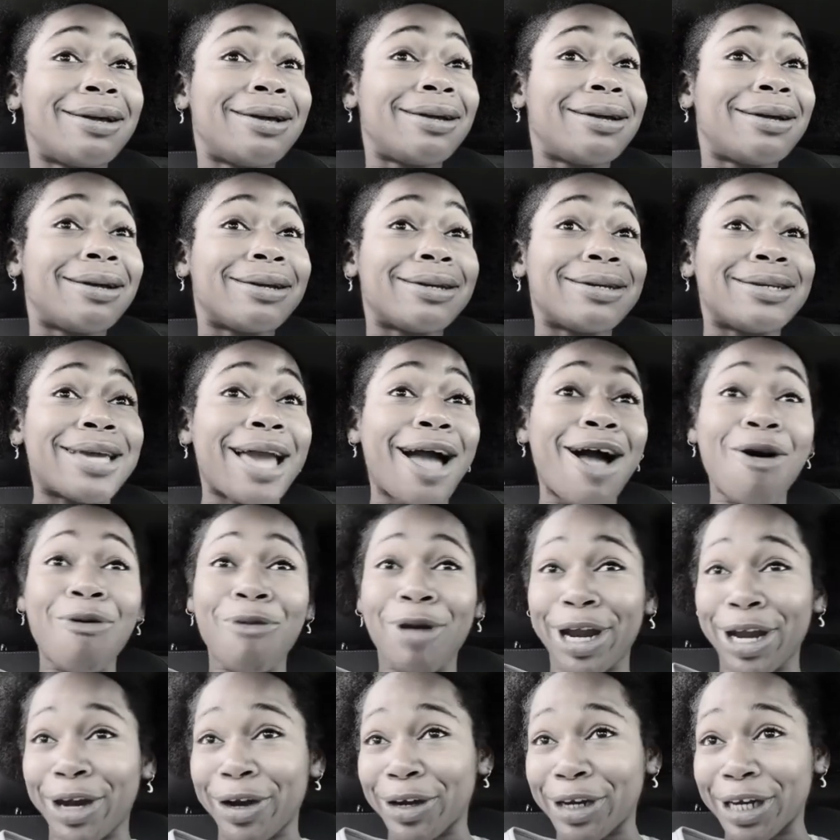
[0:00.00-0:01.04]
y'all
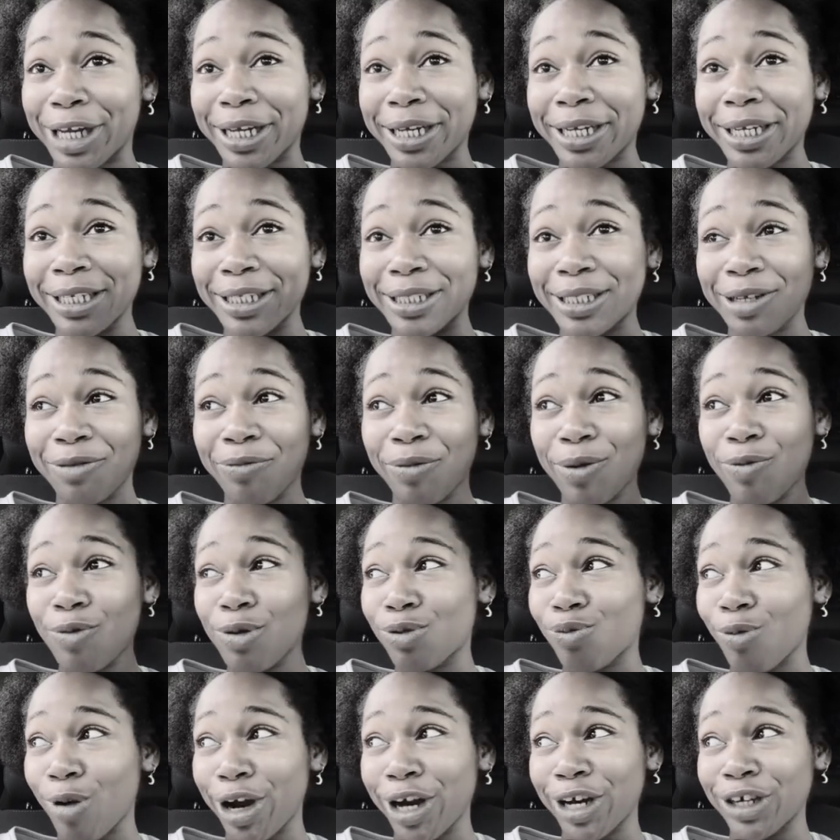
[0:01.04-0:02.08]
wearing it. Cause if we was
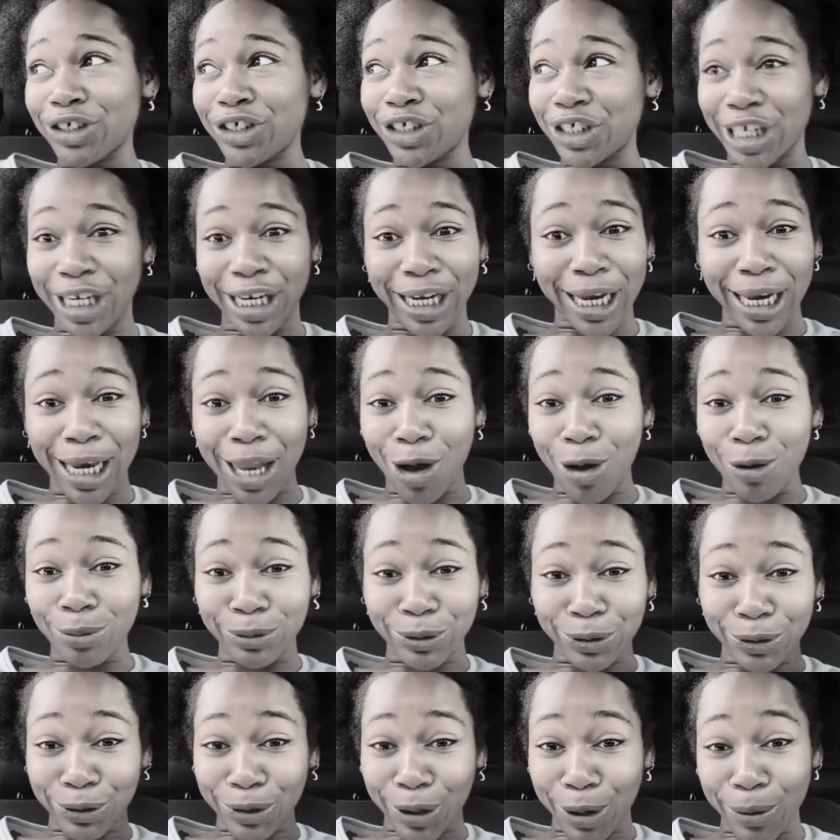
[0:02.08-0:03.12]
wearing Shein clothes
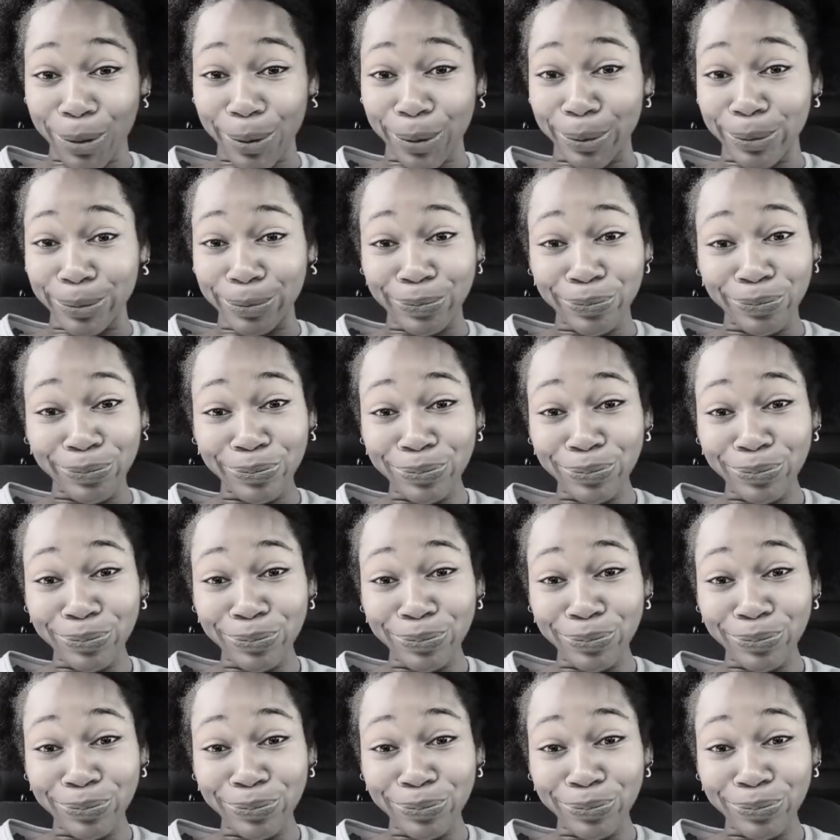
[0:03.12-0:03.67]
in school,